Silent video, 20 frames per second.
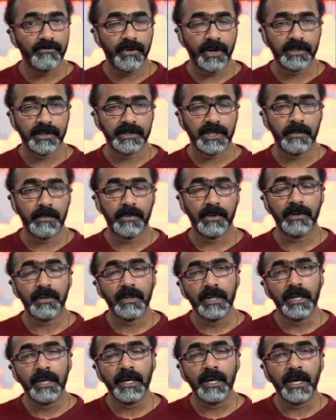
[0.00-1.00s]
for example,
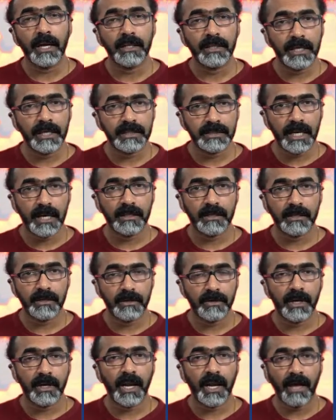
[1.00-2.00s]
and that's
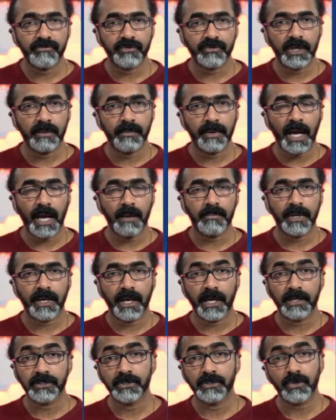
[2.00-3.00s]
another live streaming
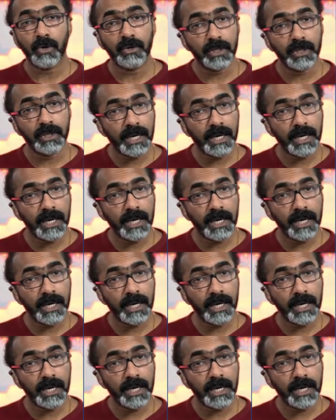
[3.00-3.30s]
applications on the